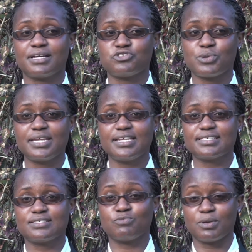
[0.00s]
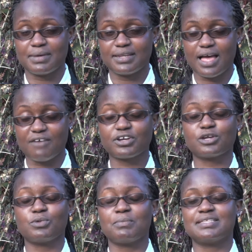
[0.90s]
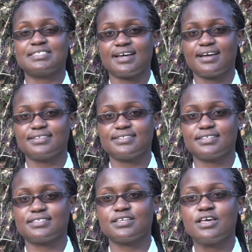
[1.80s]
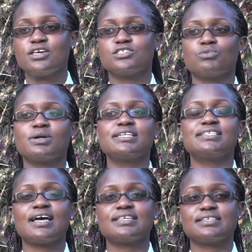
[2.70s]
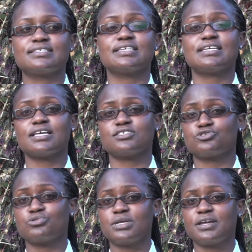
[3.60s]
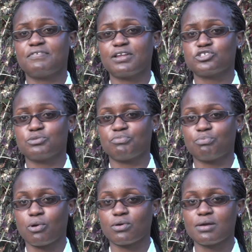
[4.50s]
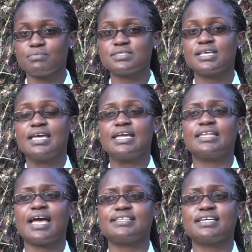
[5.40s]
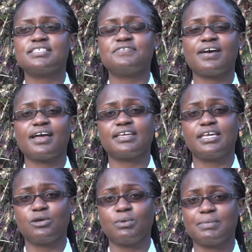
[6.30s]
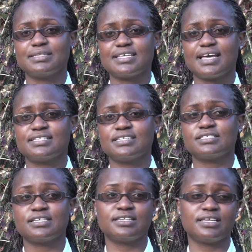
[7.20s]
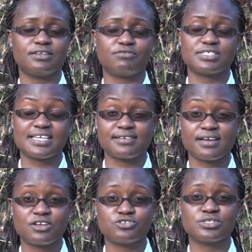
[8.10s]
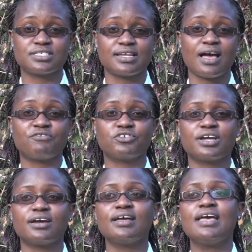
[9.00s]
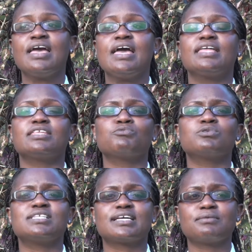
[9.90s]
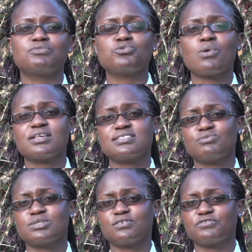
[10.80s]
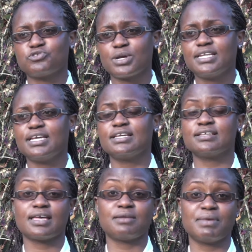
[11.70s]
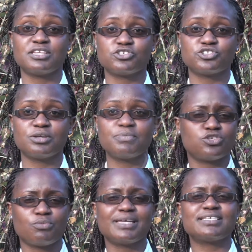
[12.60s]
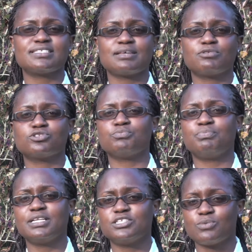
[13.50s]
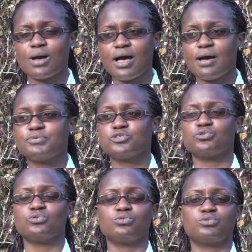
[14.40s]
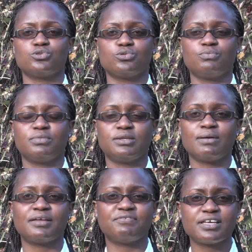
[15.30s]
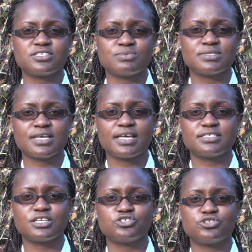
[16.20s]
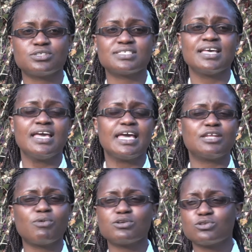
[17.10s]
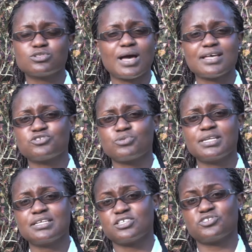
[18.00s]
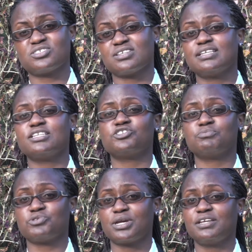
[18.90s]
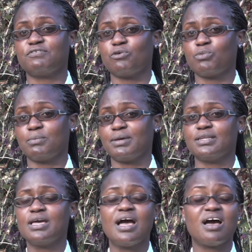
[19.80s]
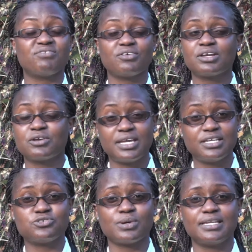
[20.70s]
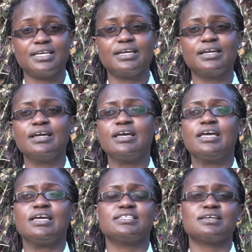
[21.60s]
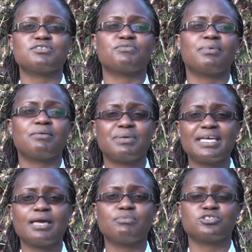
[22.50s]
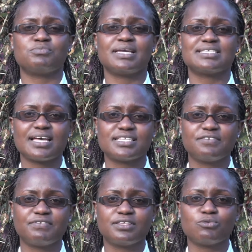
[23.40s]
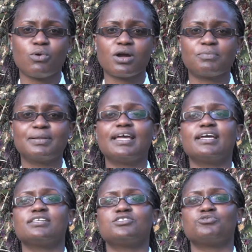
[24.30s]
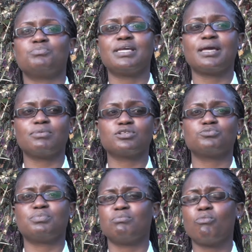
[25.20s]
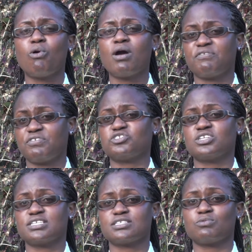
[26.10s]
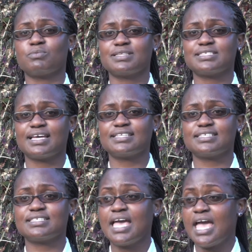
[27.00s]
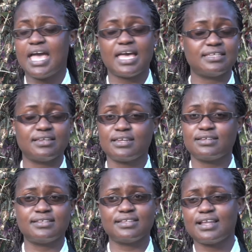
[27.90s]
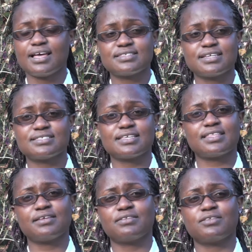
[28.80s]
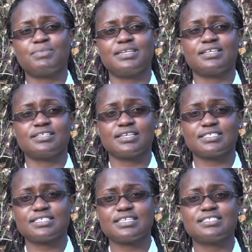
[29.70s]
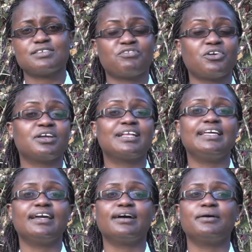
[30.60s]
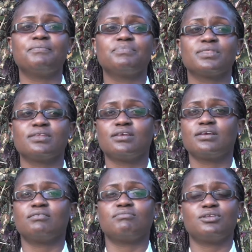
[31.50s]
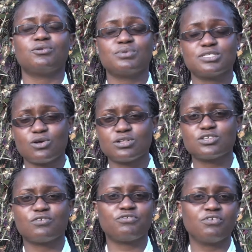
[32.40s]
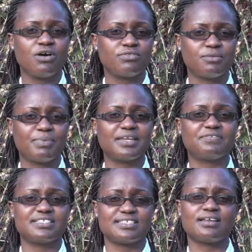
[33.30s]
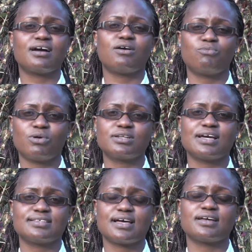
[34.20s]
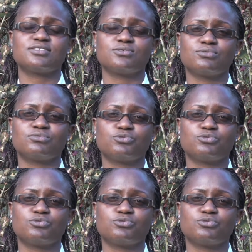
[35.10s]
training women, African women scientists. So what it does is it has a 2-year fellowship programs. It identifies key women scientists in over 10 countries in Africa. And then we'll take them through a series of training and mentorships. Your mentor is able to build you up to you know, advise you in science issues. And Award also has training such as the leadership training for women, a very key training in terms of being able to be assertive in the workplace, to be able to be more efficient as a woman scientist. And in the last years of the been in existence, a very clear, you know, results of the benefits that Award has had to